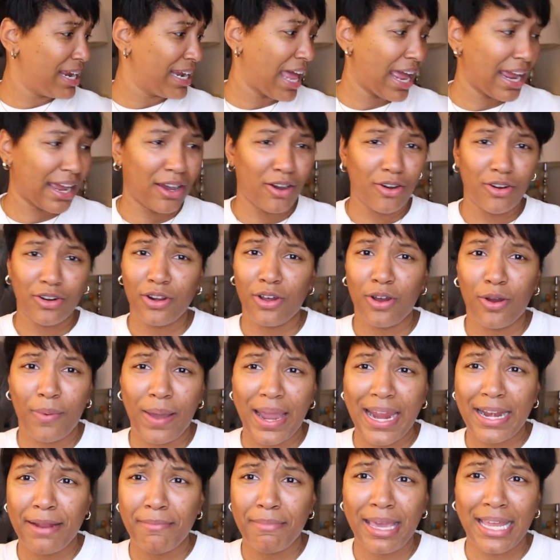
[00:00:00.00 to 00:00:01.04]
Like, hold
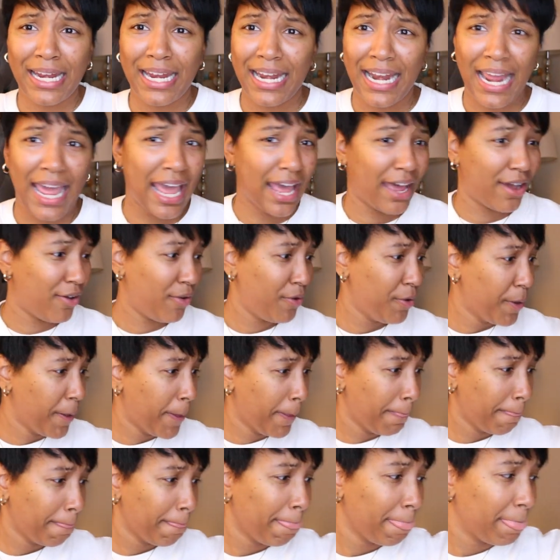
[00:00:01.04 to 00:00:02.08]
on, wait a minute now
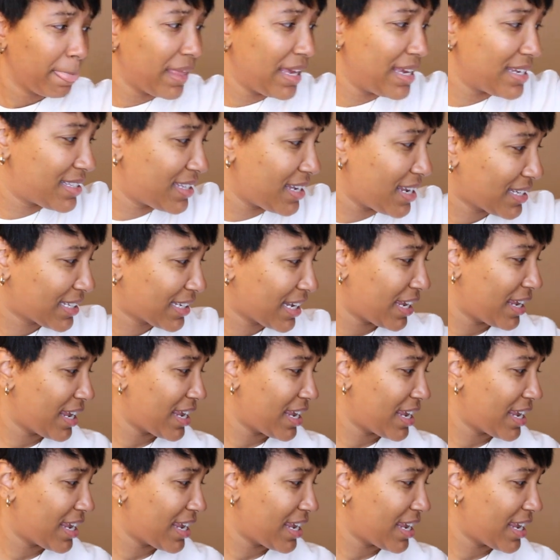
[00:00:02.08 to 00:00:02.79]
is this